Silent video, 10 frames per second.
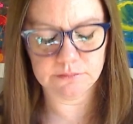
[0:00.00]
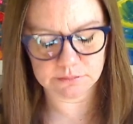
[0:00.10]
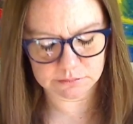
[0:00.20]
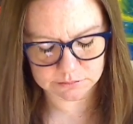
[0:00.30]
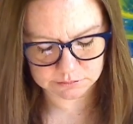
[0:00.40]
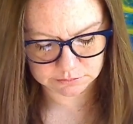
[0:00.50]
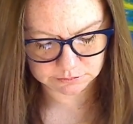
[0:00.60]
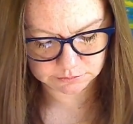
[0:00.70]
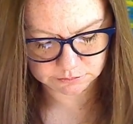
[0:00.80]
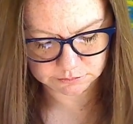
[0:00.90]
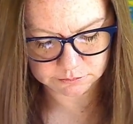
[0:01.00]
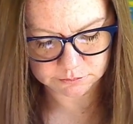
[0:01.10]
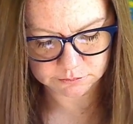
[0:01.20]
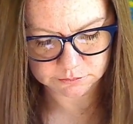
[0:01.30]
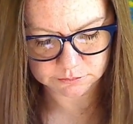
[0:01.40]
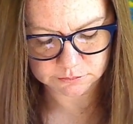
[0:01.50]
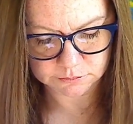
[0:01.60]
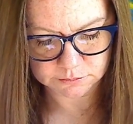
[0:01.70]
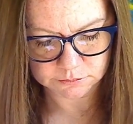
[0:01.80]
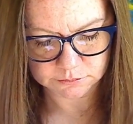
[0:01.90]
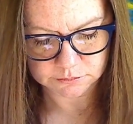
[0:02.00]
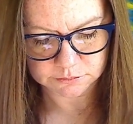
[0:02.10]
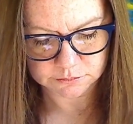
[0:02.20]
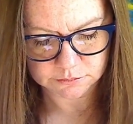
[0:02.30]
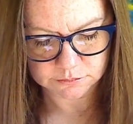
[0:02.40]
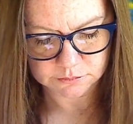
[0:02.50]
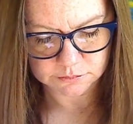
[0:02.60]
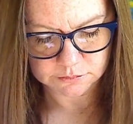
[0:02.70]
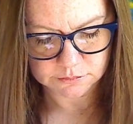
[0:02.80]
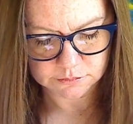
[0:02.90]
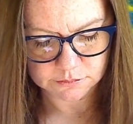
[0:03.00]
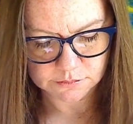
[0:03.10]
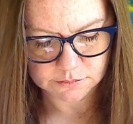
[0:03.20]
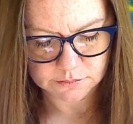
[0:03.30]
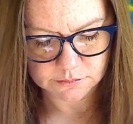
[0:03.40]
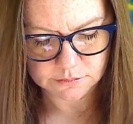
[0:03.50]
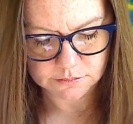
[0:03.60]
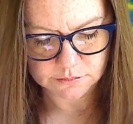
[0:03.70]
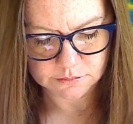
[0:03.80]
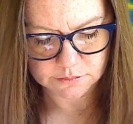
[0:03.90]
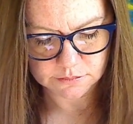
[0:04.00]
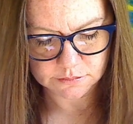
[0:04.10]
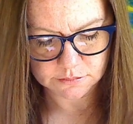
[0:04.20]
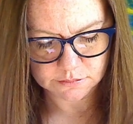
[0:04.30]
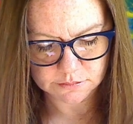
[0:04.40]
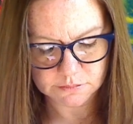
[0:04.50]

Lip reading: No one is speaking in this clip.